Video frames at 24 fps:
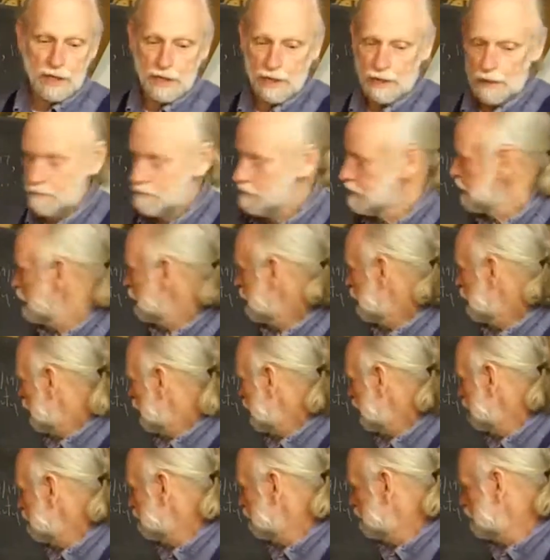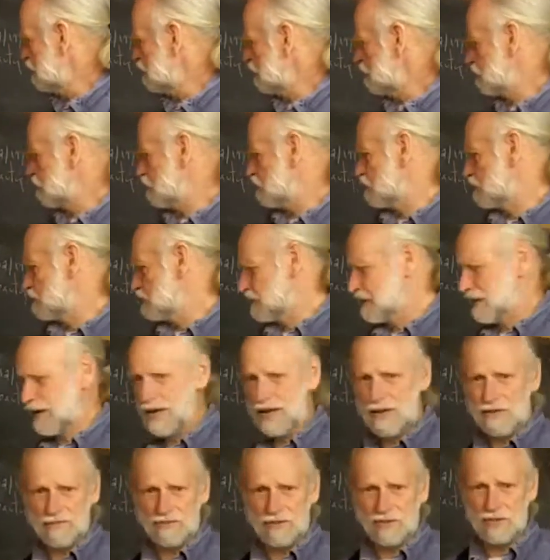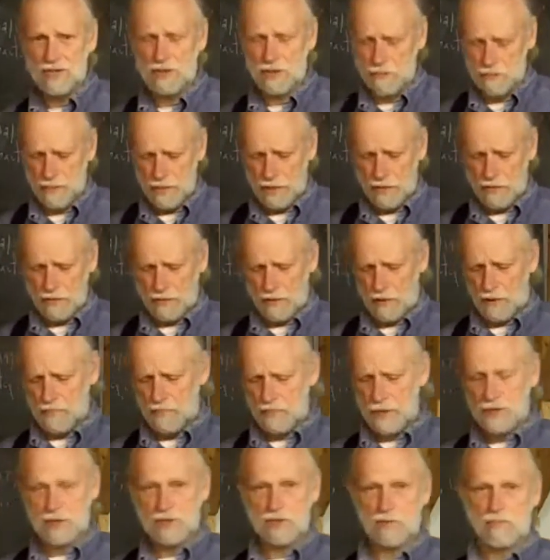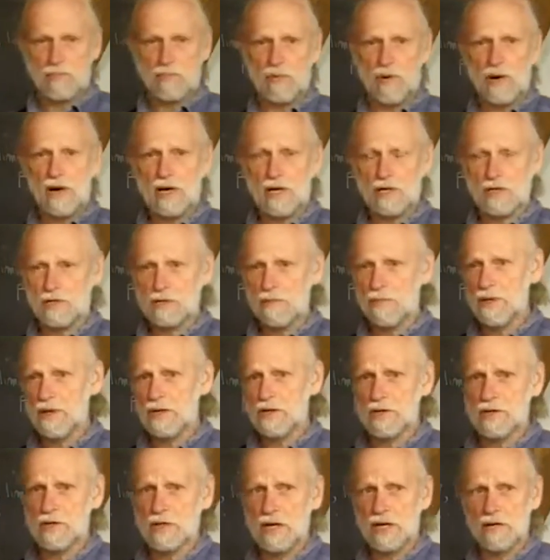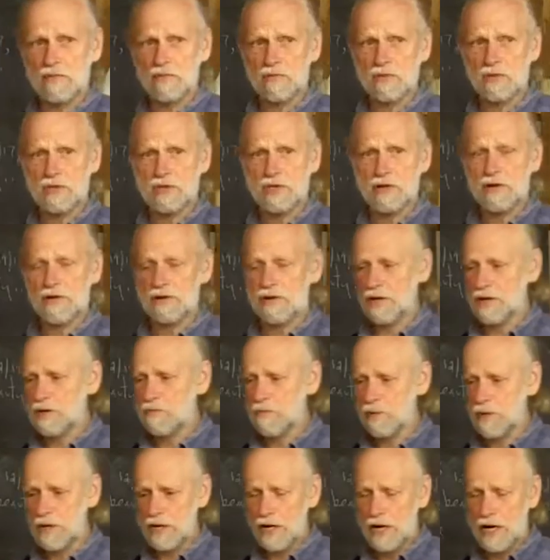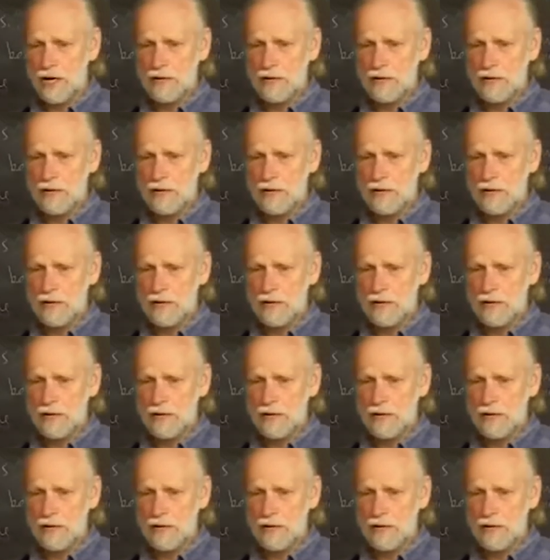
Uh, and this was kind of just a, a, a, big surprise. You might have said it was serendipity.